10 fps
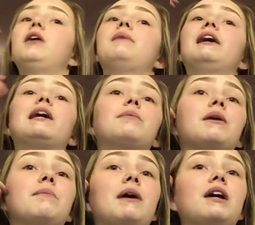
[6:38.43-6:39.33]
makeup
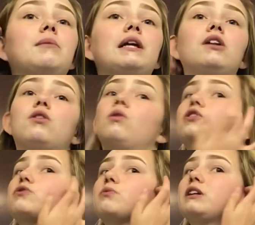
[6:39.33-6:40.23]
can make me look
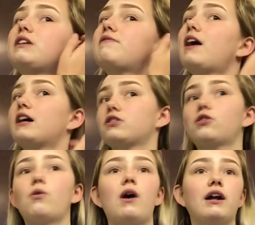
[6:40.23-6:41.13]
orange really fast,
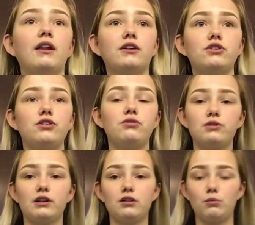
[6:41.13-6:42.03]
so I like to
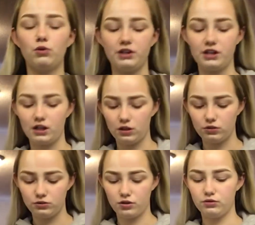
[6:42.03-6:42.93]
use like the more yellow
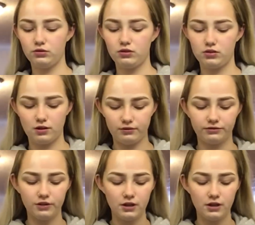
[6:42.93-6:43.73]
tone stuff.